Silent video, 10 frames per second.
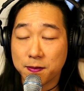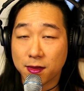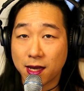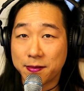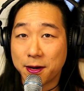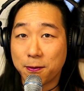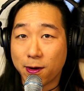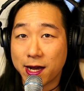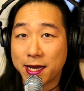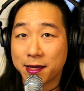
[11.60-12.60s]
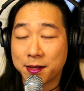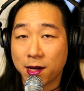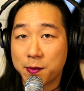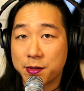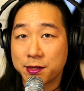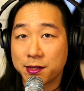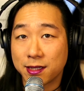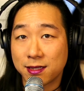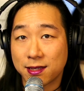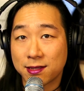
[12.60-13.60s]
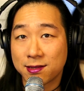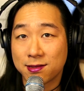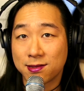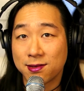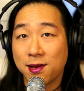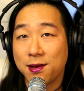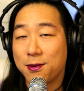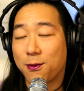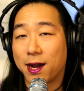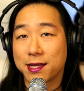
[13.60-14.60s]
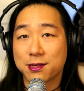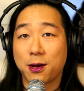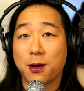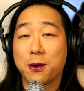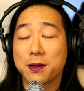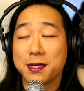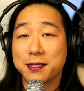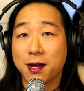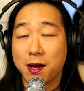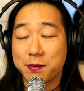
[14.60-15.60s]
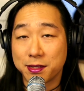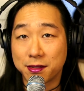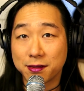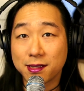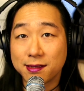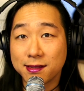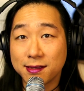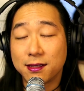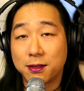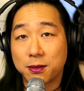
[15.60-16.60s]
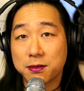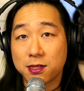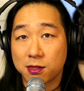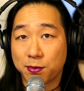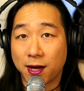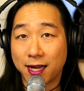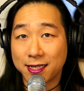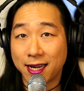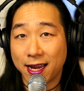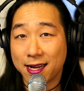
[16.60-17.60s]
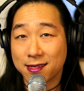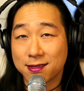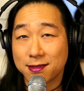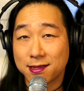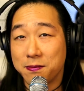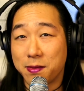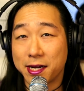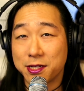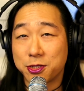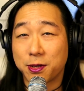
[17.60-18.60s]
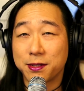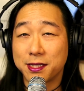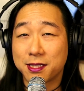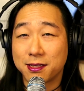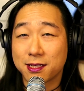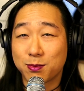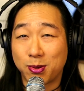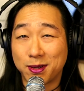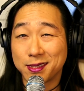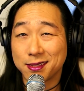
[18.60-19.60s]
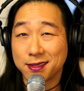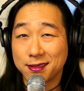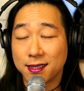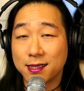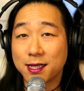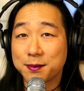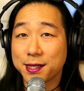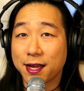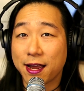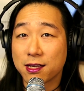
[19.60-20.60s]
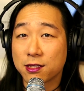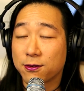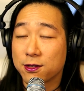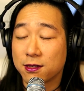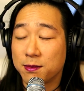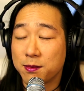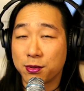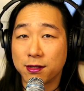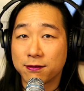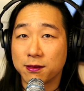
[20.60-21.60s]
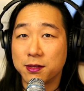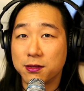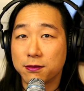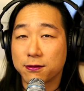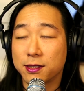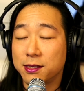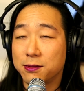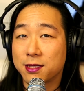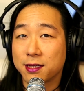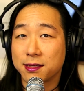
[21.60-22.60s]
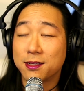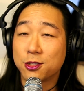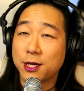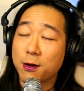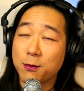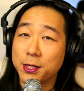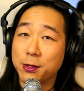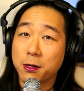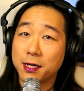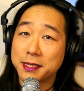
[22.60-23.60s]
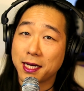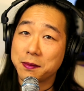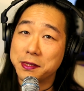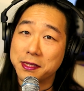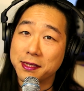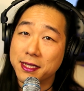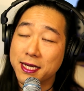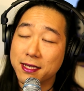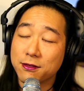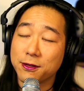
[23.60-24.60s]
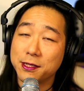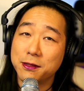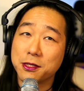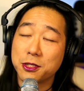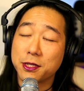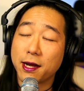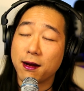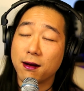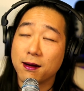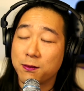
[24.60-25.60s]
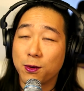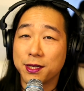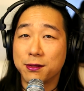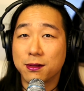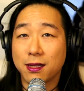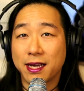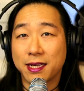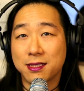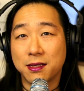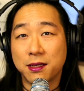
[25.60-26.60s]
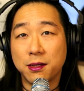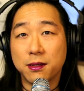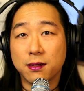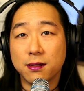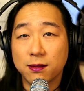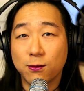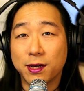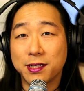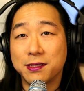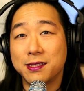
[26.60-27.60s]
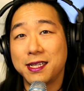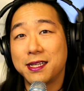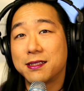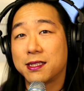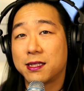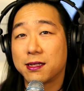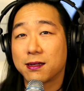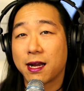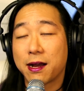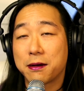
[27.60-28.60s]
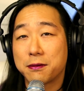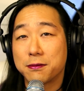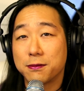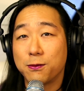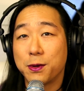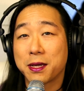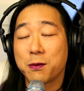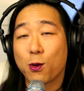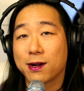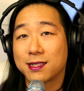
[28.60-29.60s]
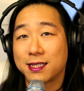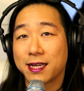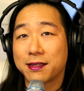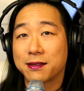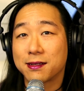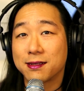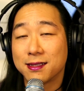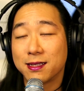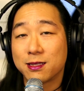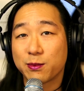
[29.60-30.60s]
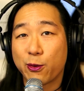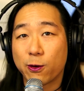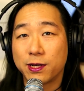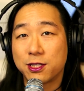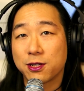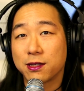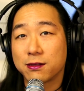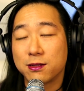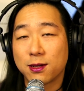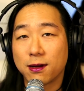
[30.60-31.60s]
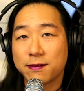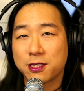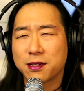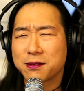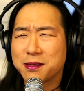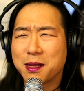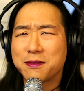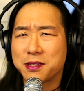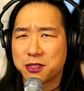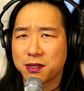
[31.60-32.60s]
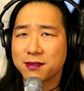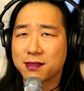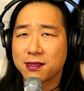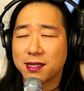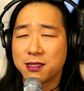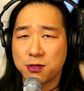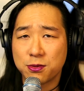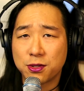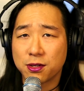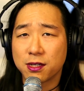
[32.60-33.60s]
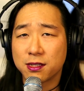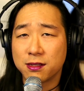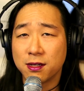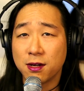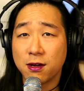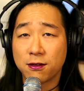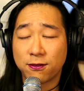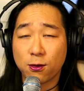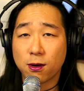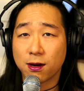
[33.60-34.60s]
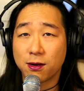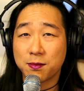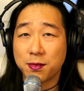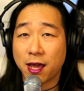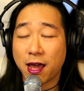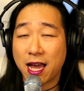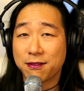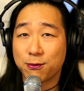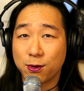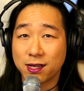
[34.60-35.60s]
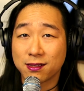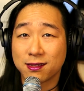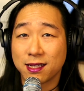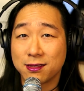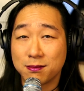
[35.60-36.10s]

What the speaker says: about why uncommon good exists, why it's called uncommon good, the goals of the podcast, my journey to this point. And then I'm going to ask for some input from you, for you to share what your uncommon good is, for you to share what you'd like to hear, what you need to hear, how we can work together and support each other and serve each other and love each other and do good for, on behalf, with, and